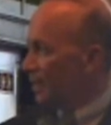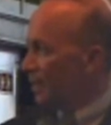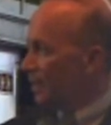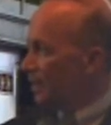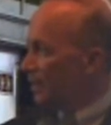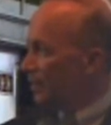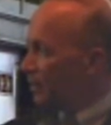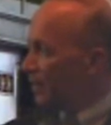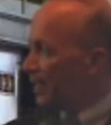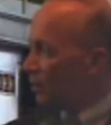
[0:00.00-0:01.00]

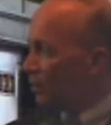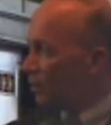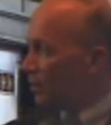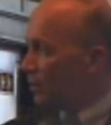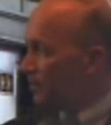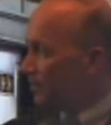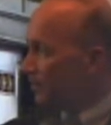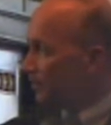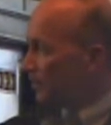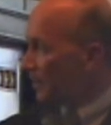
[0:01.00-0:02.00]
that are,
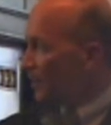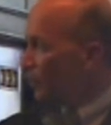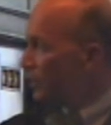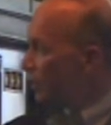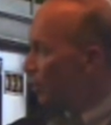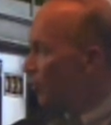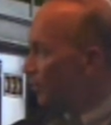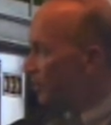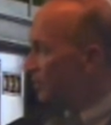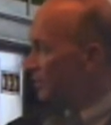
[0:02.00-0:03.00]
we
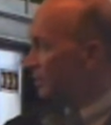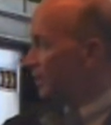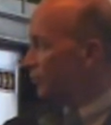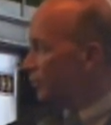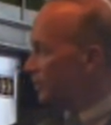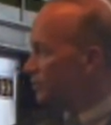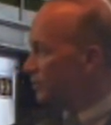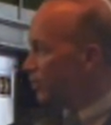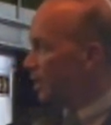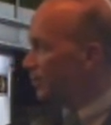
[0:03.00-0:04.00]
hope, address
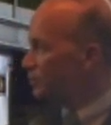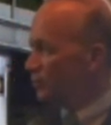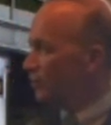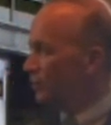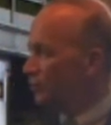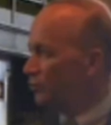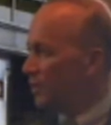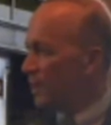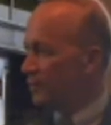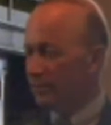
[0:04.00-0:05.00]
the problems that really do
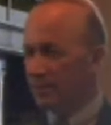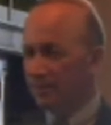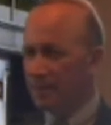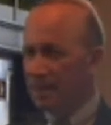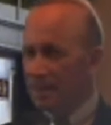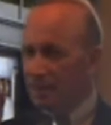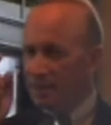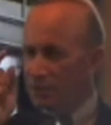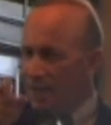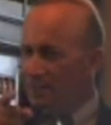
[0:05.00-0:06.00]
bother them.
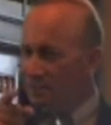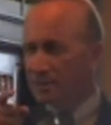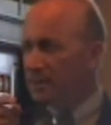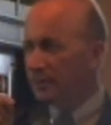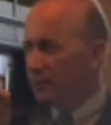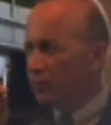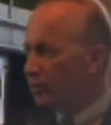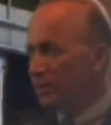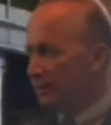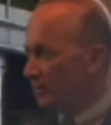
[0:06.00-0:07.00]
John said something
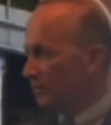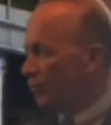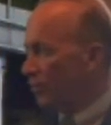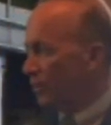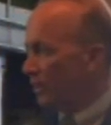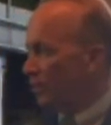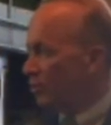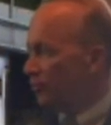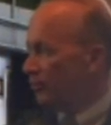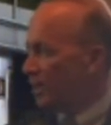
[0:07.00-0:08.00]
really important I
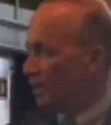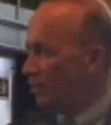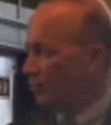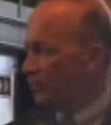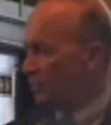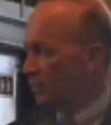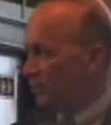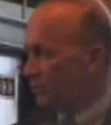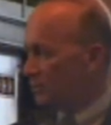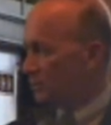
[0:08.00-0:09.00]
hope you
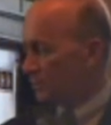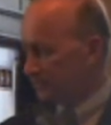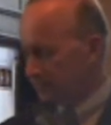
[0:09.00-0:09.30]
noticed.